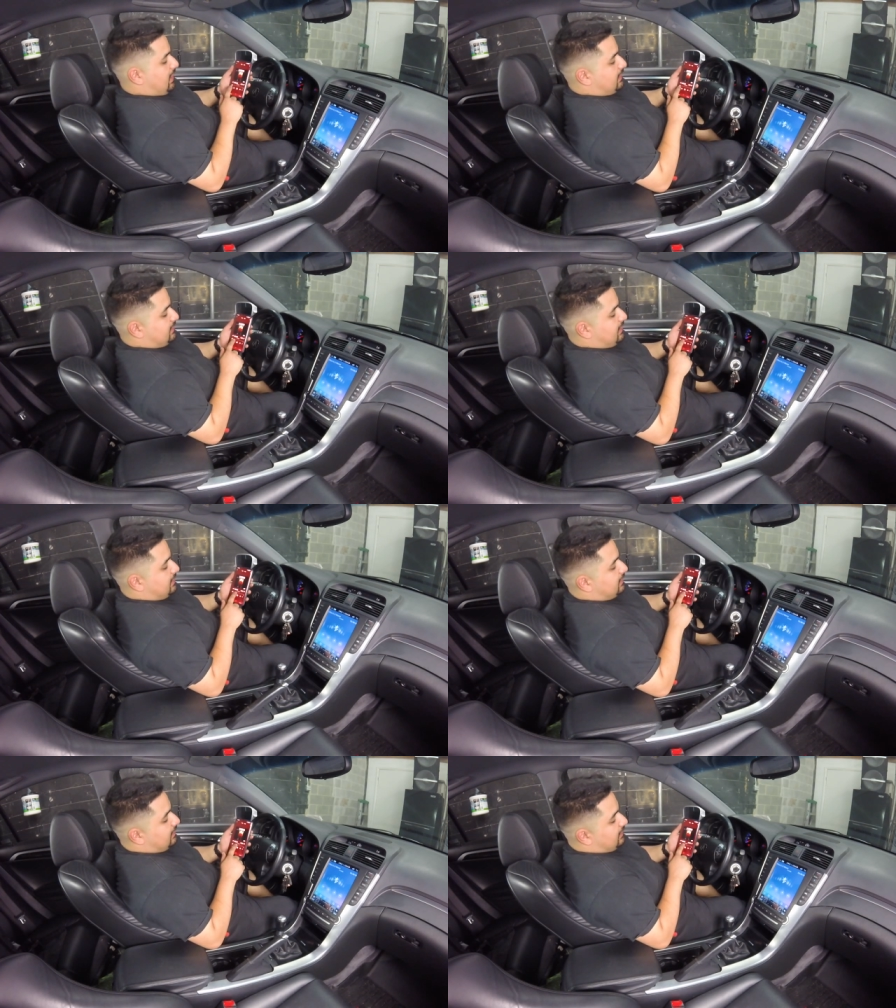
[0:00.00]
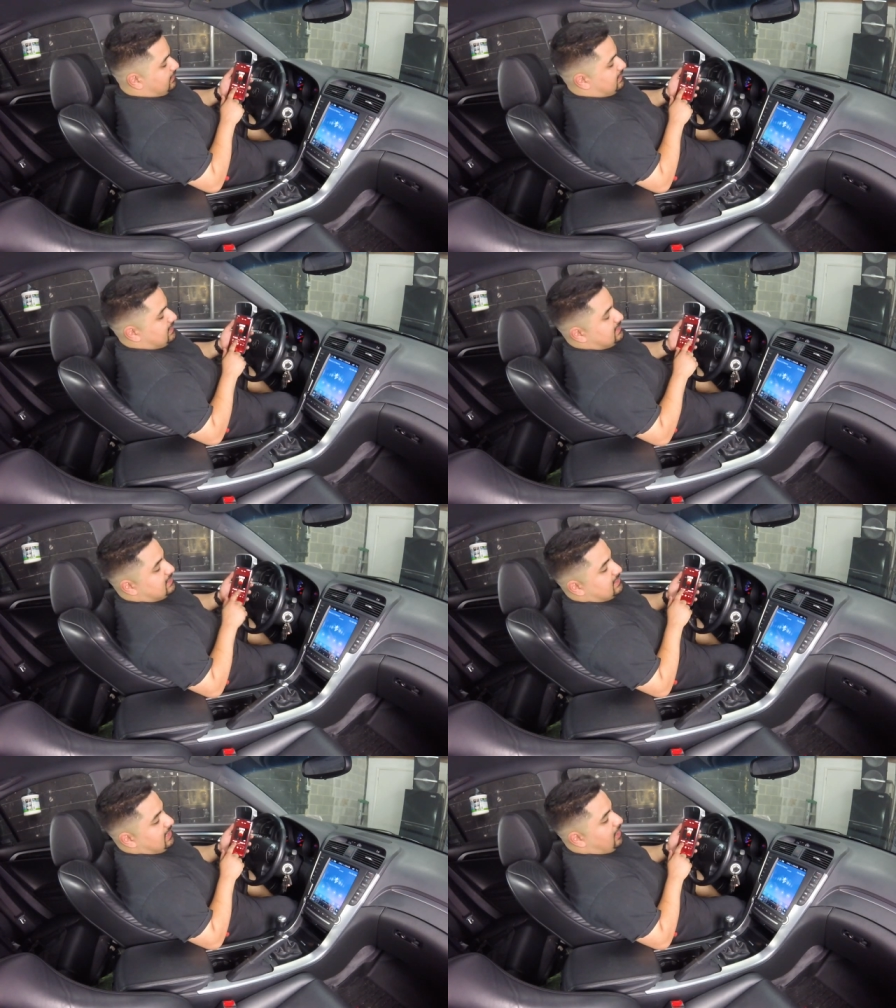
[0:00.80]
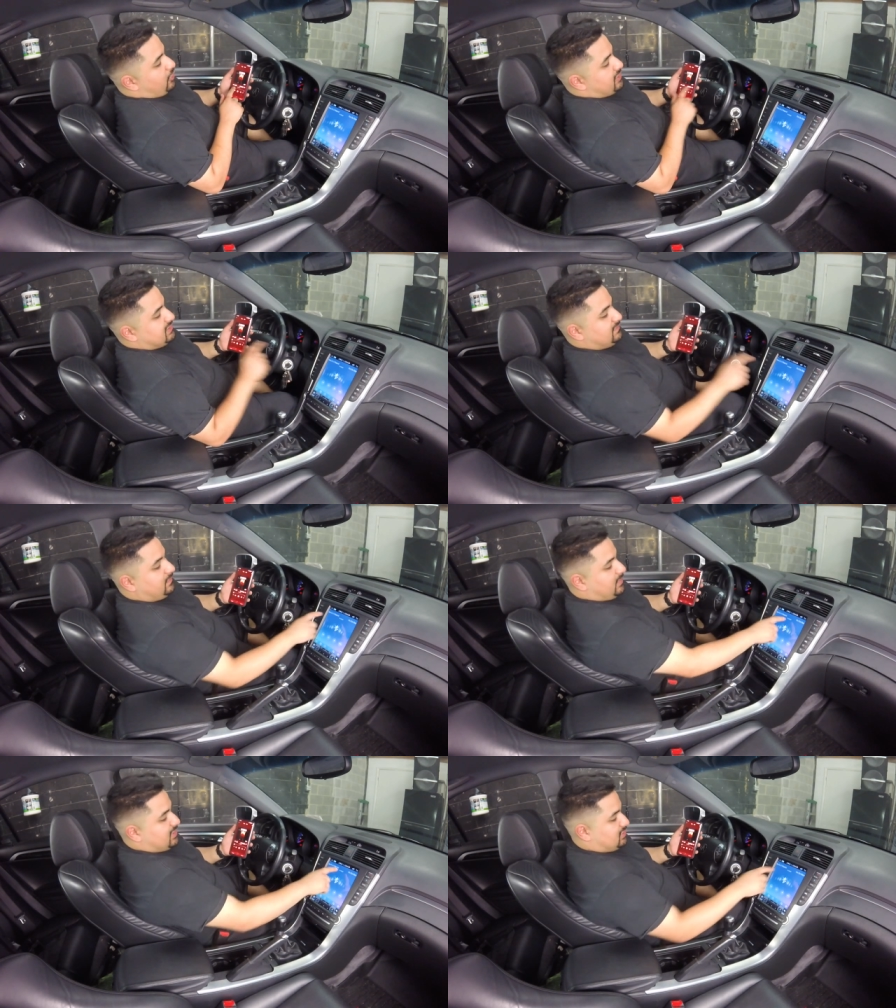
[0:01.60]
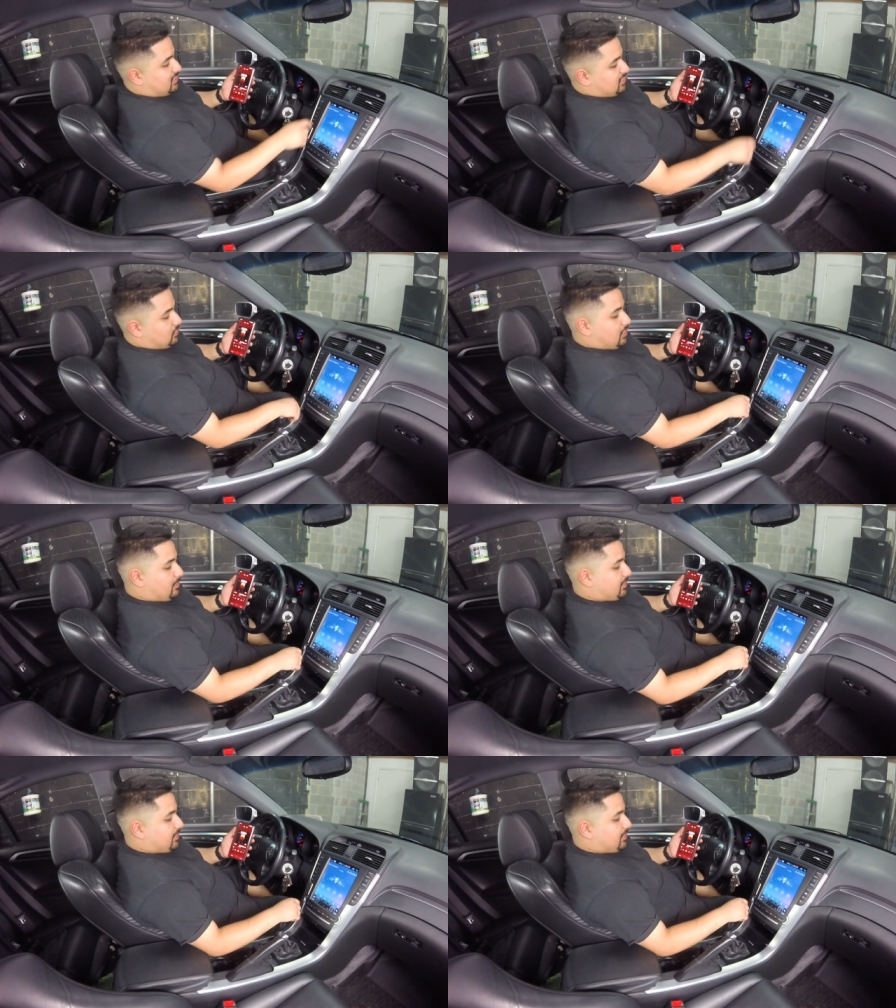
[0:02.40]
and then the artist information is showing